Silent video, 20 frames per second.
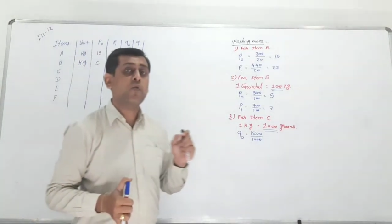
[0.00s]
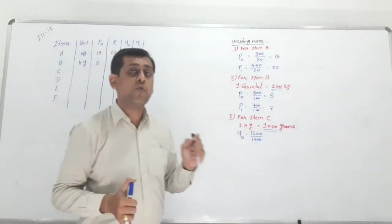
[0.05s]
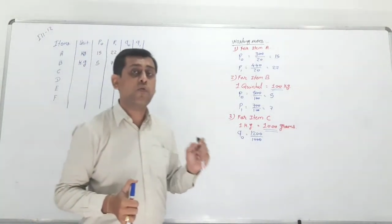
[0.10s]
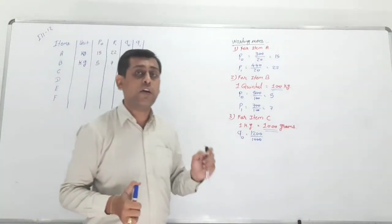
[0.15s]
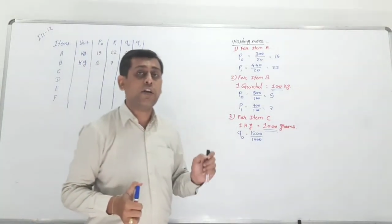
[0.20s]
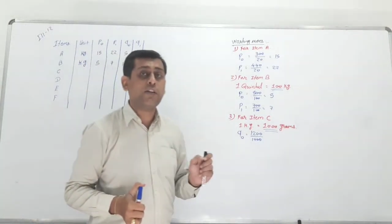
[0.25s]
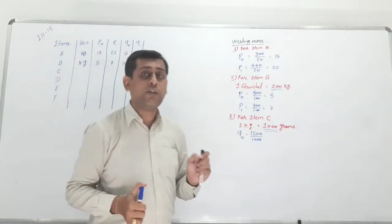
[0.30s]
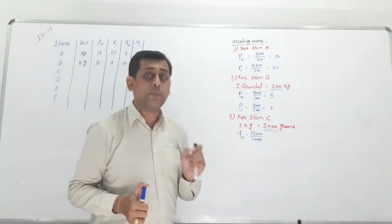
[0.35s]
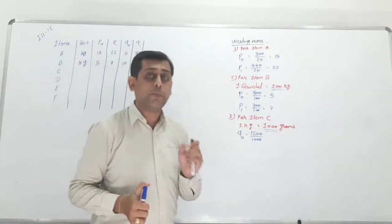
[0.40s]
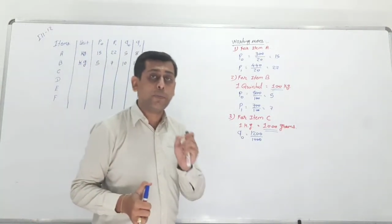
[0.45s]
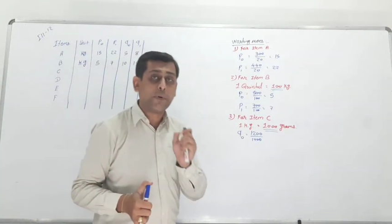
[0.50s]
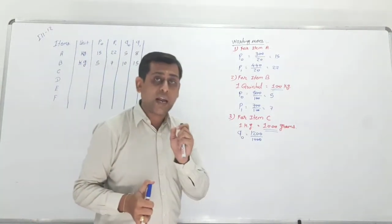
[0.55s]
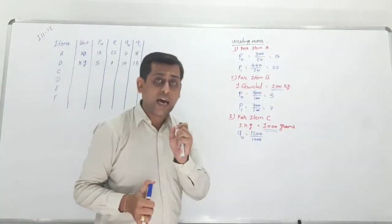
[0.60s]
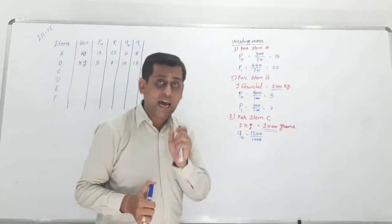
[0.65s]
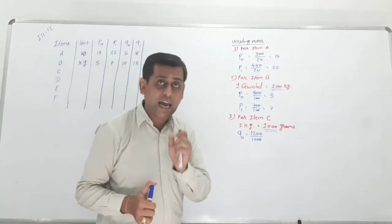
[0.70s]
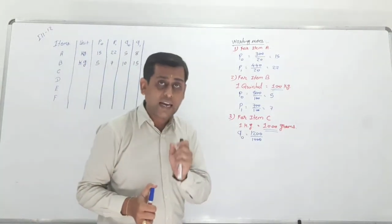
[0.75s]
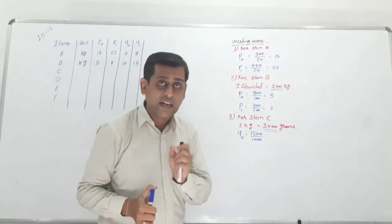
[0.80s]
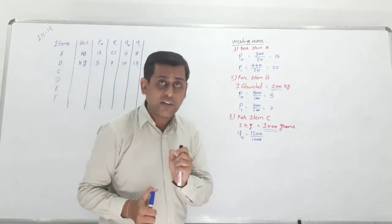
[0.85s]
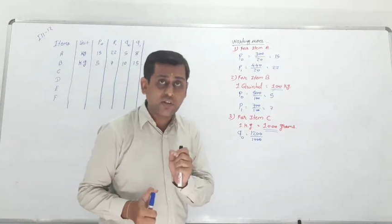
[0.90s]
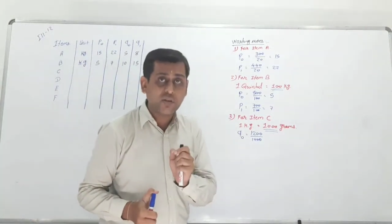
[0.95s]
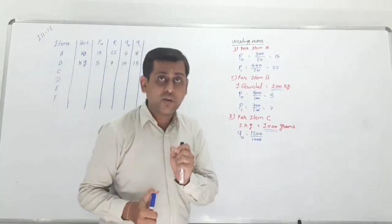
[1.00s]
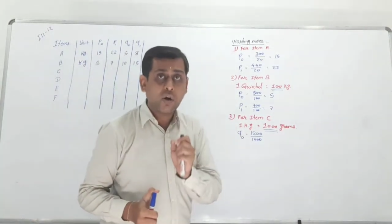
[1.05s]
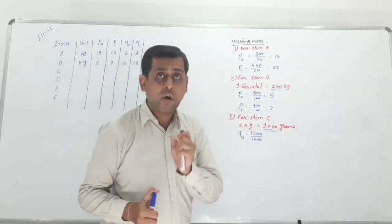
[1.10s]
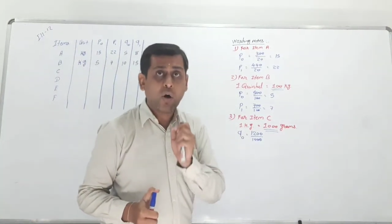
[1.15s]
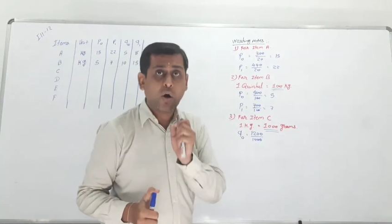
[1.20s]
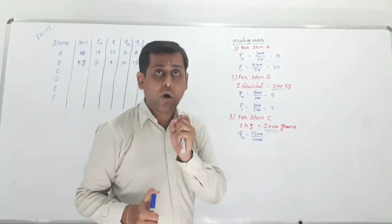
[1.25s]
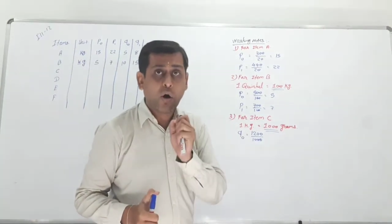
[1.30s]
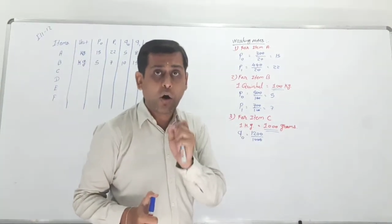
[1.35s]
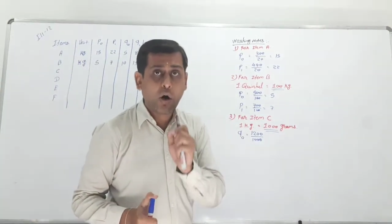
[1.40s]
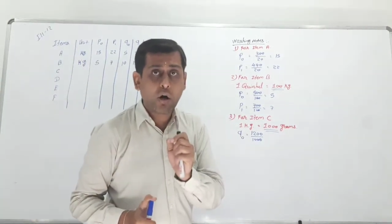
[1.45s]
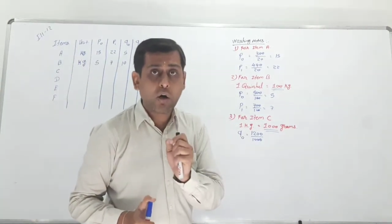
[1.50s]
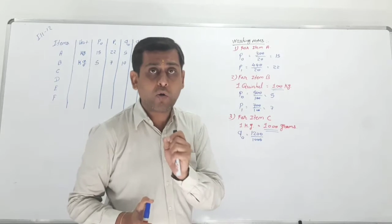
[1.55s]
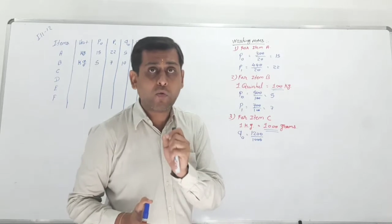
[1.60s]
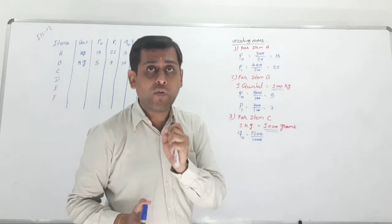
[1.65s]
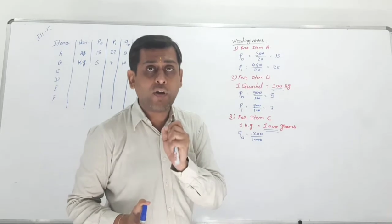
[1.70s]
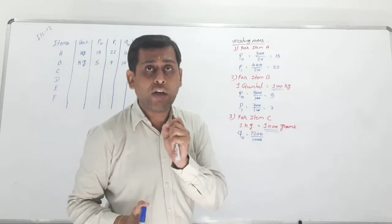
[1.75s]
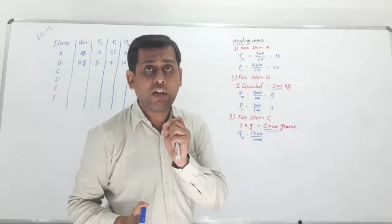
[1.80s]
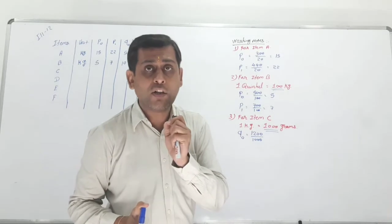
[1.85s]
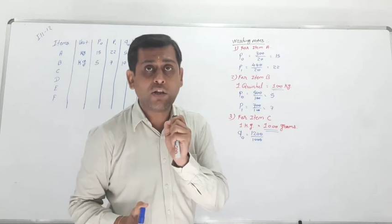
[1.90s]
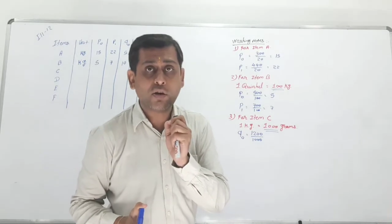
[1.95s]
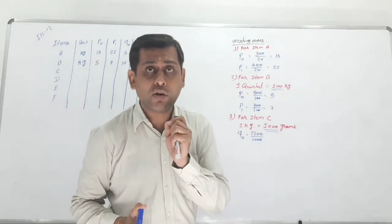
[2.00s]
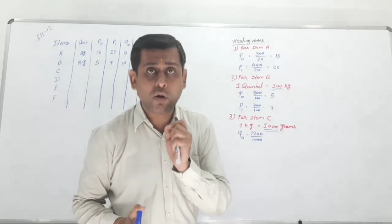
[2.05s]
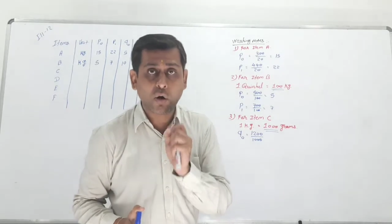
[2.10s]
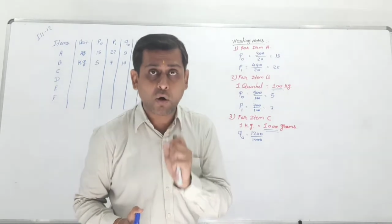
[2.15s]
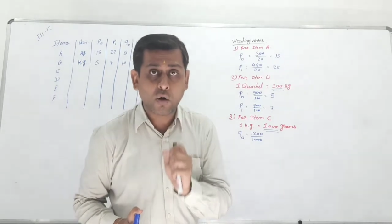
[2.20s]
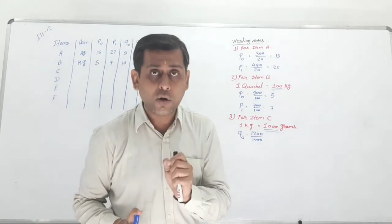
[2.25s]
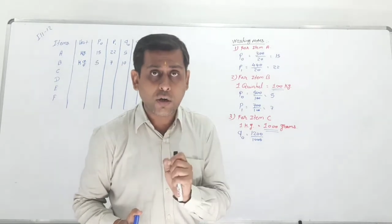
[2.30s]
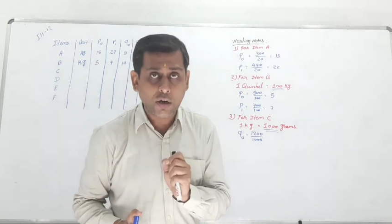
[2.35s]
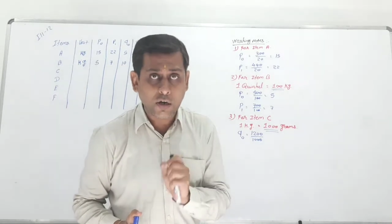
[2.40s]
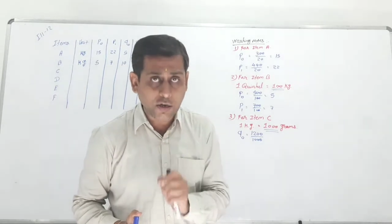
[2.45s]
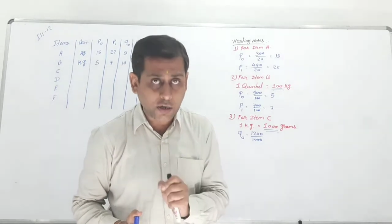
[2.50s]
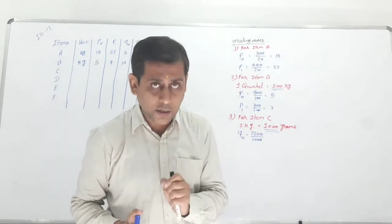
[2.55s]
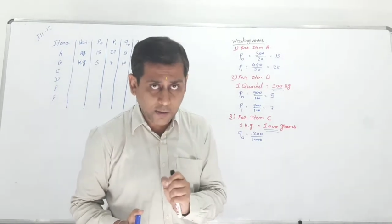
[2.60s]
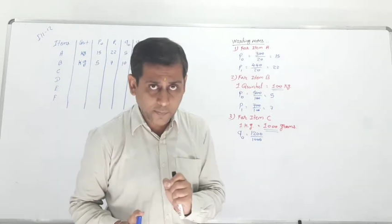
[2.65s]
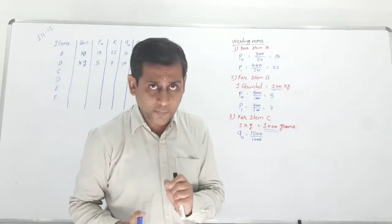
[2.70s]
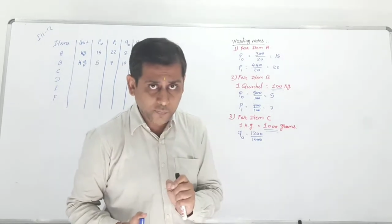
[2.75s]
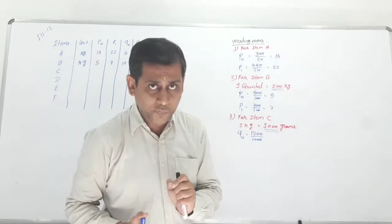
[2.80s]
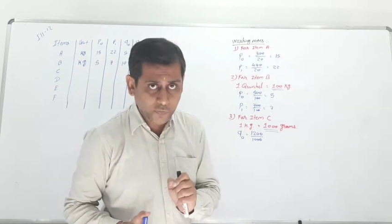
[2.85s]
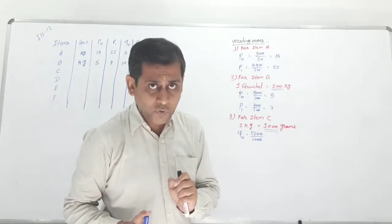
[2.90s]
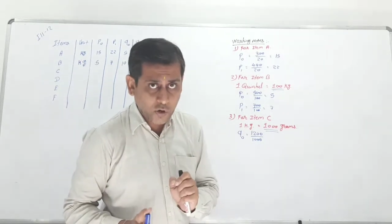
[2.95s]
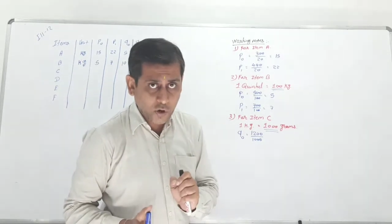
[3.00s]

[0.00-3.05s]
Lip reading: with price or with quantity.